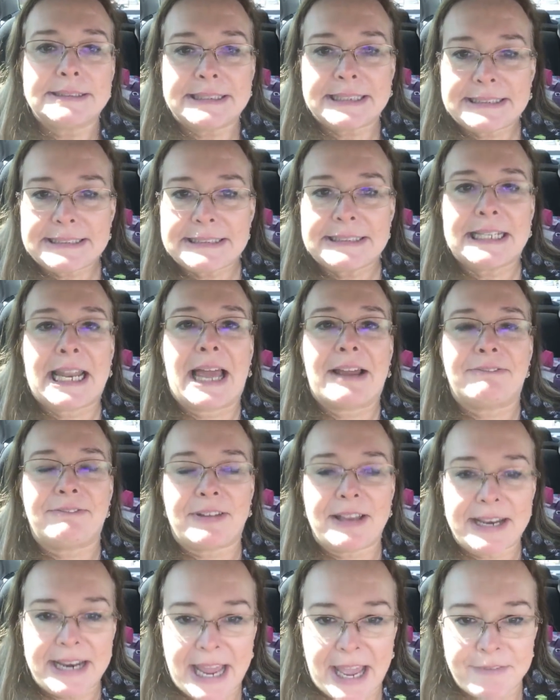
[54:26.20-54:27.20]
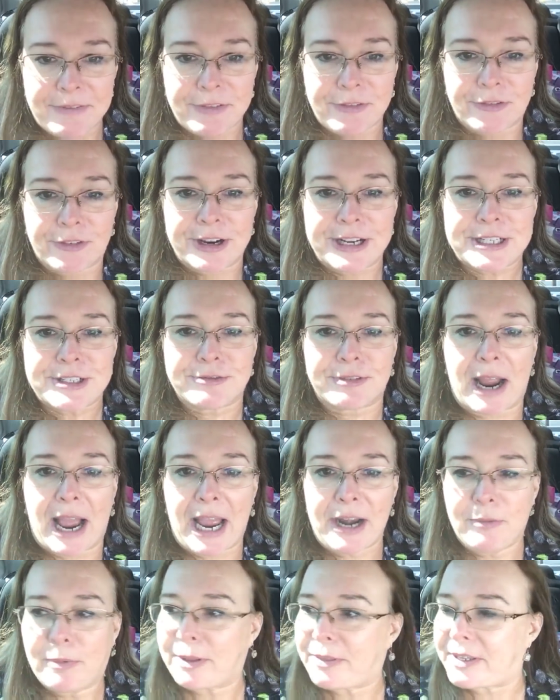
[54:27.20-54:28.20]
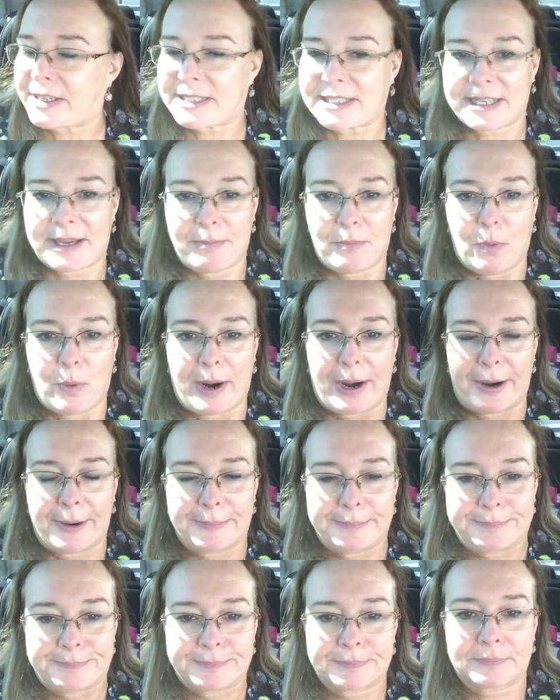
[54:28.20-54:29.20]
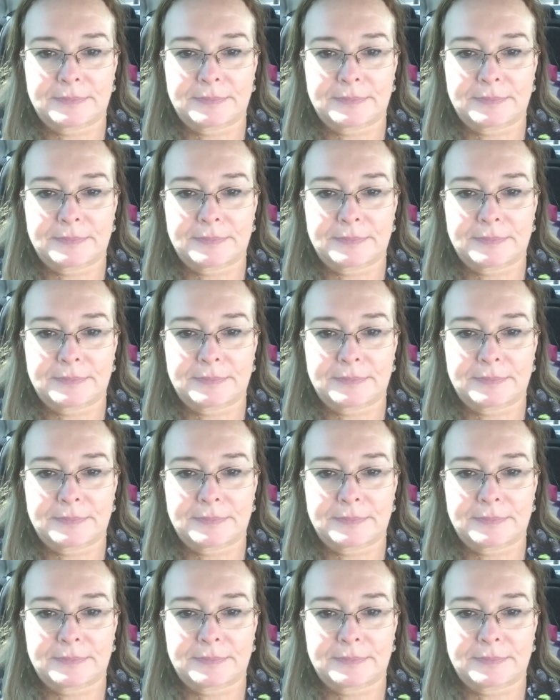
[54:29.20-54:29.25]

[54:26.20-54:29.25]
This is like fun having friends ride with you somewhere.